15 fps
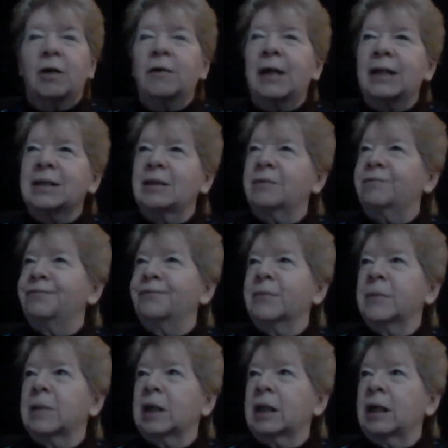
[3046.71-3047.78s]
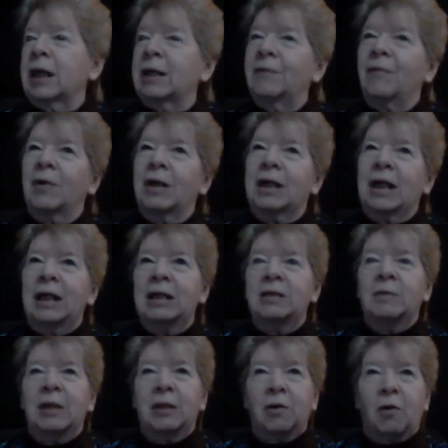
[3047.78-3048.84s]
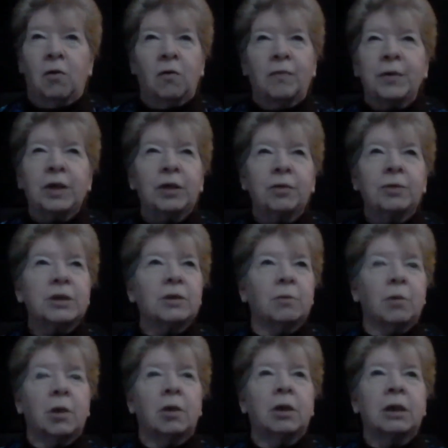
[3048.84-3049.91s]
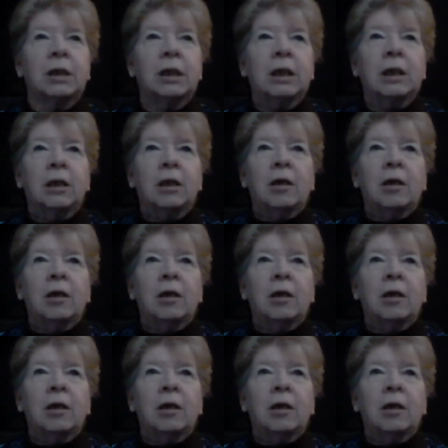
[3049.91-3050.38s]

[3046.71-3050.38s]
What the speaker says: And I know that's a kind of getting to be an overused word,